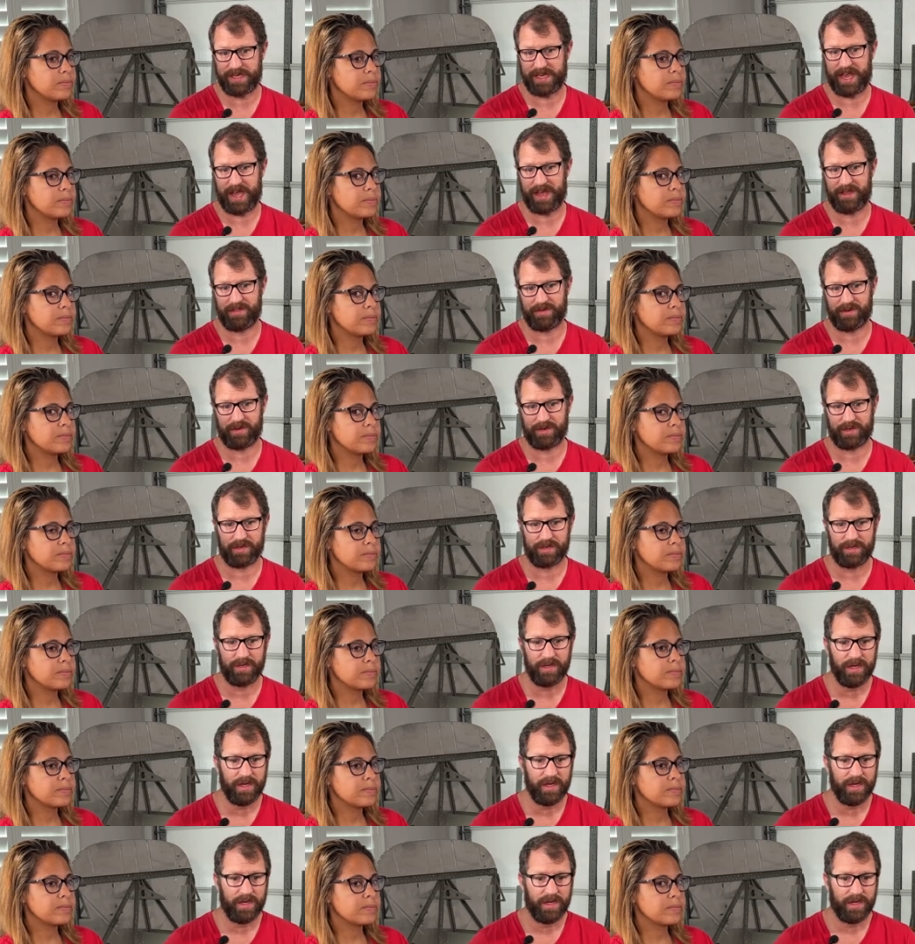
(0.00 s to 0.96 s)
Speaker 1: together
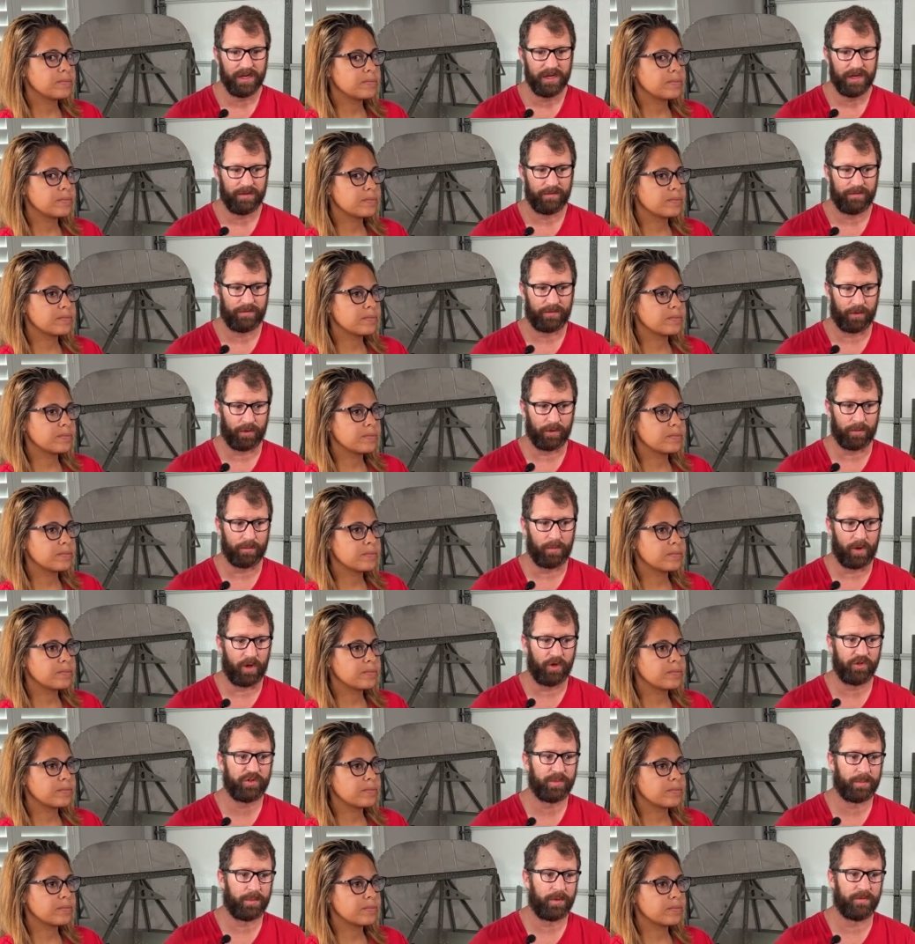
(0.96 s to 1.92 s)
for
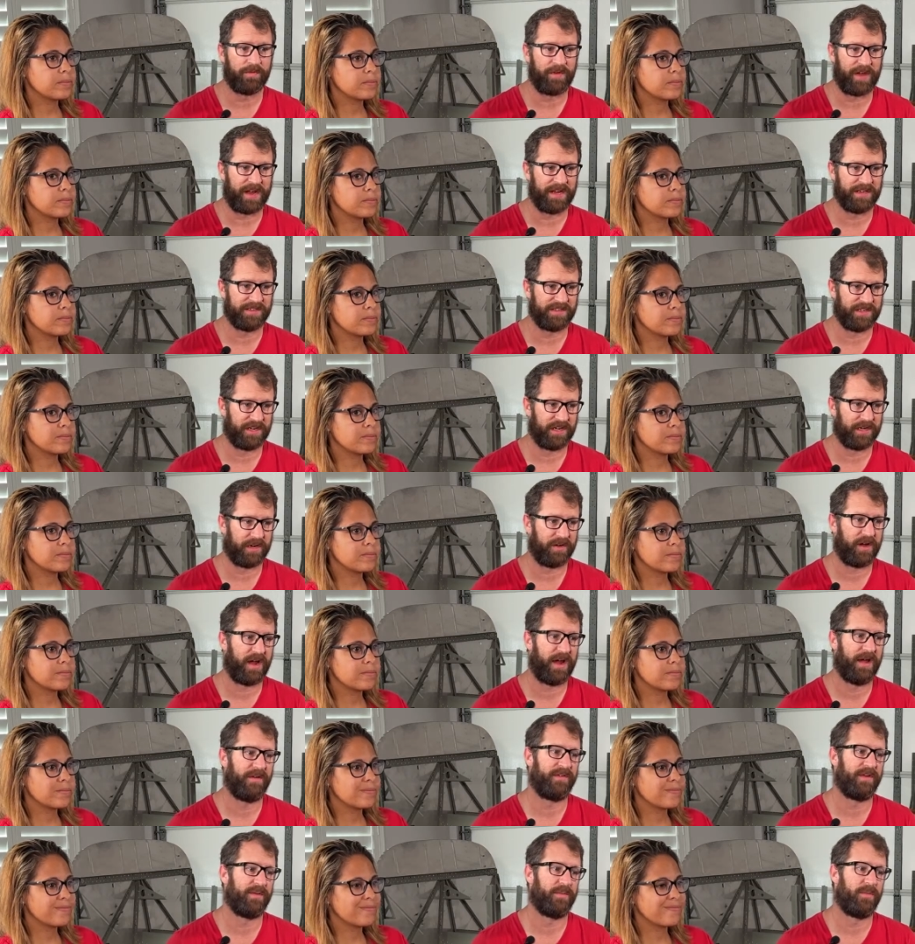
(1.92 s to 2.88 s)
multiple Vans
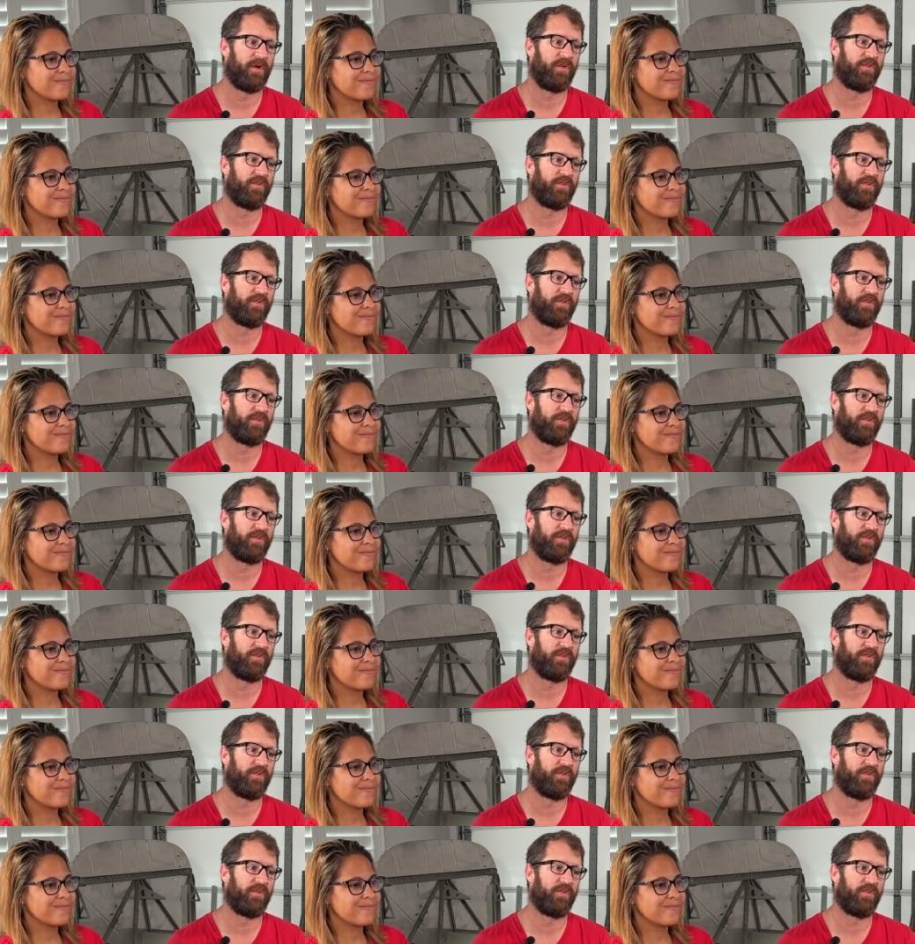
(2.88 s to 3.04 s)
aircraft and